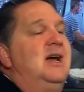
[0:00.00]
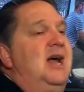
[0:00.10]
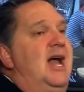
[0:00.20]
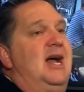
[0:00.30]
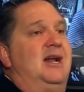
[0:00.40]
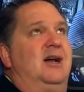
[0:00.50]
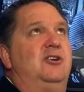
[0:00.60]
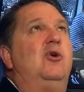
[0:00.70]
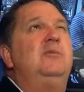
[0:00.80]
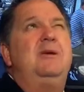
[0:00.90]
And
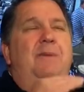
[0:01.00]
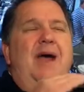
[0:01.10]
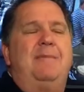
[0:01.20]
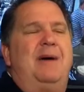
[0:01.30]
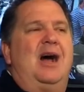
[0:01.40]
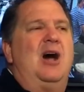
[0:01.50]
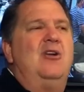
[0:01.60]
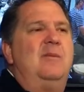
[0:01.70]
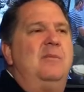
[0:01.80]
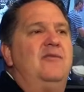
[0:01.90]
normally you pay about
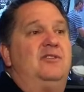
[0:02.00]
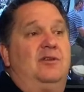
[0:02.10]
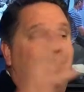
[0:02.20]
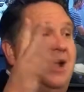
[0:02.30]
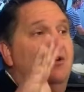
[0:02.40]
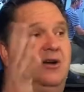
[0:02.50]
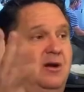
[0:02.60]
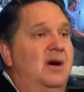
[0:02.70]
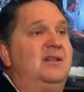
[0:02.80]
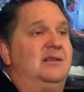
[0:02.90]
$100 a month to $500 a
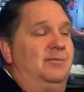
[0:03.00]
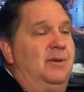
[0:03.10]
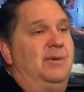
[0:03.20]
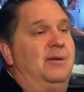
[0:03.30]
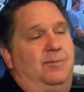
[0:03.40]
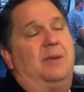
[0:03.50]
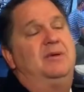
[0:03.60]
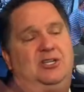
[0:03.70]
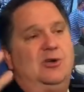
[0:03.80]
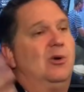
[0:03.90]
month, probably
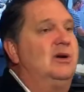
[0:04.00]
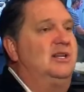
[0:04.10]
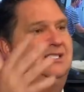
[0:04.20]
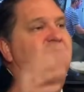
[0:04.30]
New York and San